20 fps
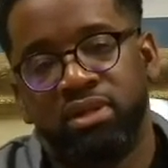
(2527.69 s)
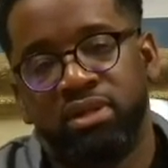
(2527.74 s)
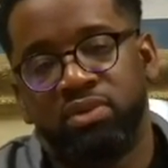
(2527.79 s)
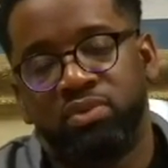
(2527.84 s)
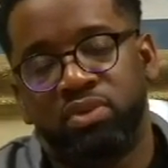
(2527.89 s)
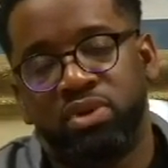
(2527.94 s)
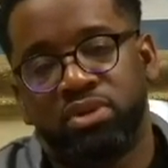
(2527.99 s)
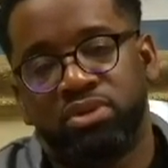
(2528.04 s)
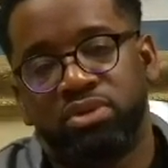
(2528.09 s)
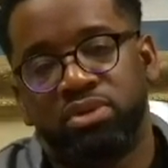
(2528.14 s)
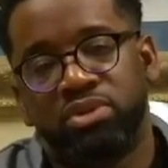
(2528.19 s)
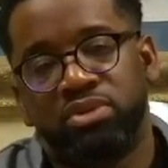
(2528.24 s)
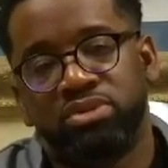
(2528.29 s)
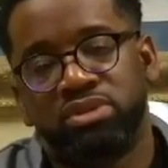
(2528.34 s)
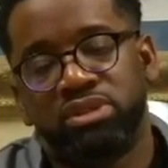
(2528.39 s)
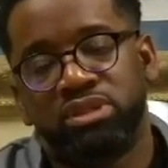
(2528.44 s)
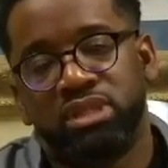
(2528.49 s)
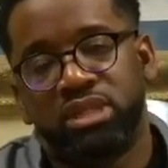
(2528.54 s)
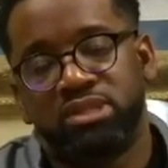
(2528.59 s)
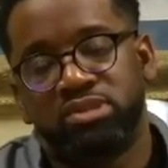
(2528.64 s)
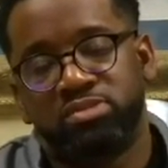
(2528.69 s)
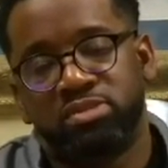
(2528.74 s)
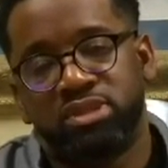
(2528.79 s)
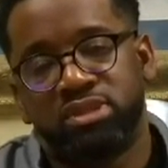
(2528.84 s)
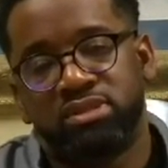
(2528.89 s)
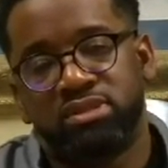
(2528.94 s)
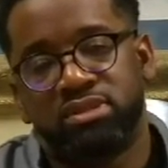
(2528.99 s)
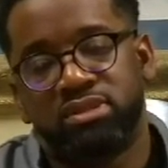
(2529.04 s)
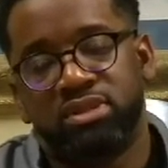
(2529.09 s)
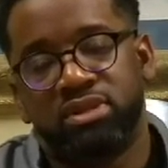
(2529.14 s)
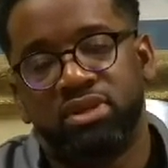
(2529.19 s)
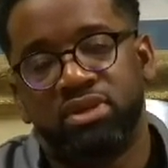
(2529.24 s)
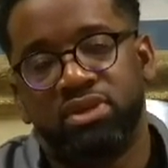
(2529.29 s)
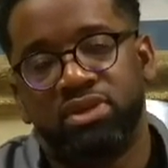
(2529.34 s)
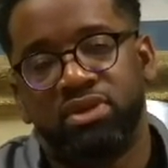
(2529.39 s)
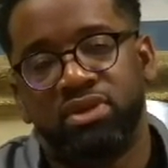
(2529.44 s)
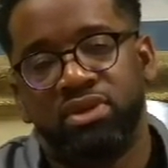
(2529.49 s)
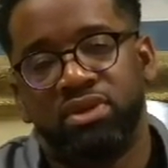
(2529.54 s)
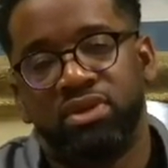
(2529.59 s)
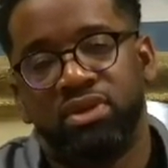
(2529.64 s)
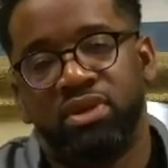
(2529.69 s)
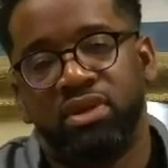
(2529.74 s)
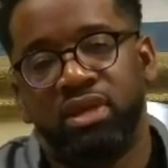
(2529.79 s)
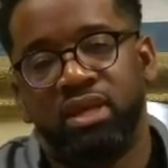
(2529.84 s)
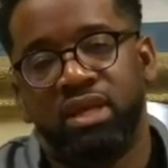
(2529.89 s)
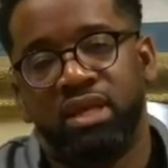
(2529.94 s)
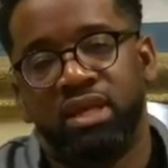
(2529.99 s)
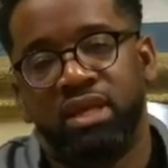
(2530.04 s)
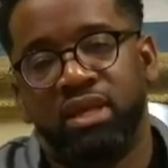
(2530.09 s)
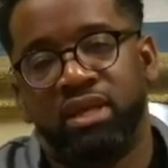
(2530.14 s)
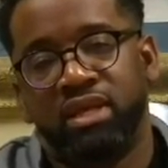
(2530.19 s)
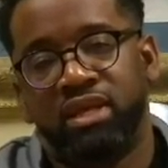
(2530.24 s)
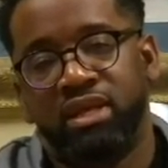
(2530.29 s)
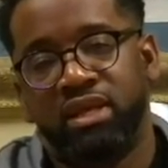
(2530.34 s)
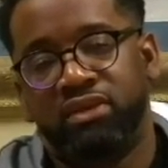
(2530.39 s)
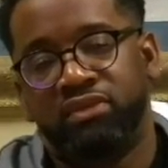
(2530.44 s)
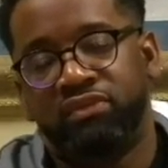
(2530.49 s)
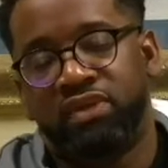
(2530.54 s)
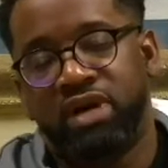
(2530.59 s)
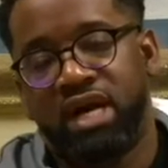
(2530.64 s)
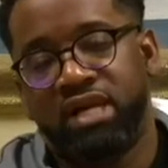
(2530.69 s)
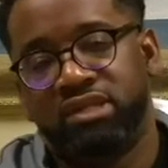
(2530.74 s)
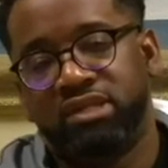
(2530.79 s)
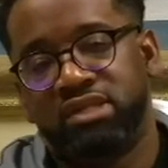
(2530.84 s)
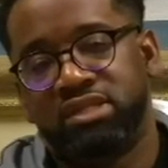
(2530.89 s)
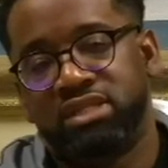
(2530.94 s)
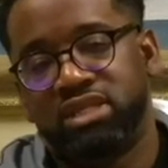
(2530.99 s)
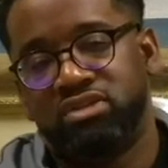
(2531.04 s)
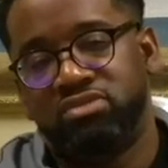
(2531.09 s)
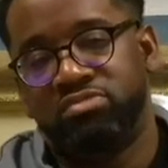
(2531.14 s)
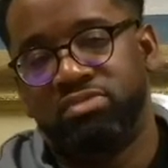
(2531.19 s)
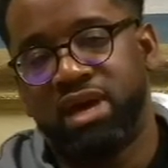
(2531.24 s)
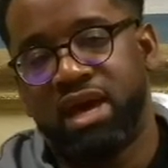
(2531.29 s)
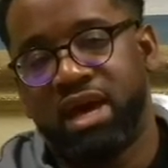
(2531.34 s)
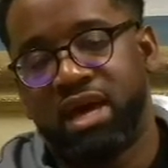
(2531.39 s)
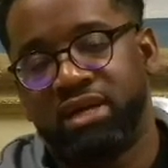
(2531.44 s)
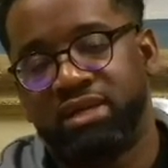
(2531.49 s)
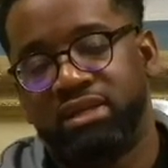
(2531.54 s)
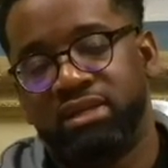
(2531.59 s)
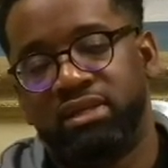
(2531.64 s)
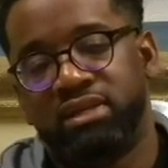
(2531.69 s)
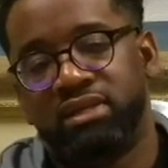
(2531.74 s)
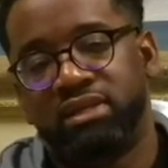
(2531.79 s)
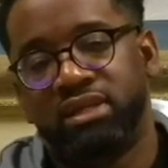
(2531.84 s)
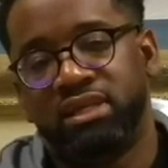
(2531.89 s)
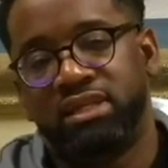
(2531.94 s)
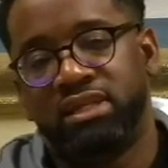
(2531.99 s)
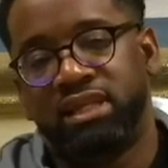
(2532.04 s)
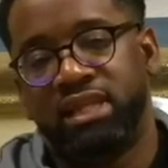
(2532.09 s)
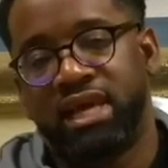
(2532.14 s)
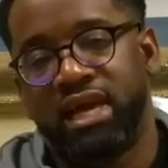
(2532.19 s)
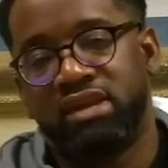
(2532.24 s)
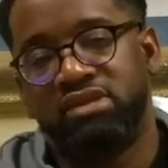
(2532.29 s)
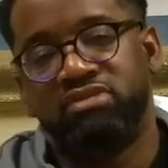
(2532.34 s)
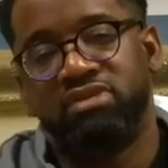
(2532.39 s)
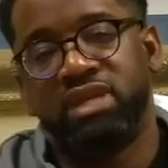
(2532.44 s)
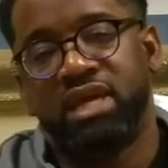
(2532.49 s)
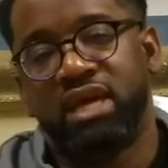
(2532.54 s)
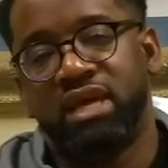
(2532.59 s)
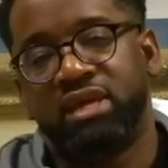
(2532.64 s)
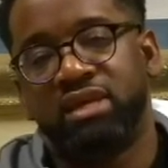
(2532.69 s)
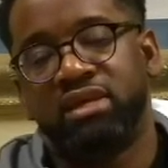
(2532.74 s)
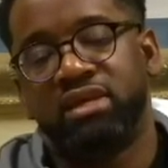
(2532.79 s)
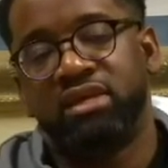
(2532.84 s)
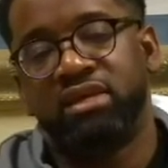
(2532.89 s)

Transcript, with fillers: Work through those adjustments find yourself back in the light of day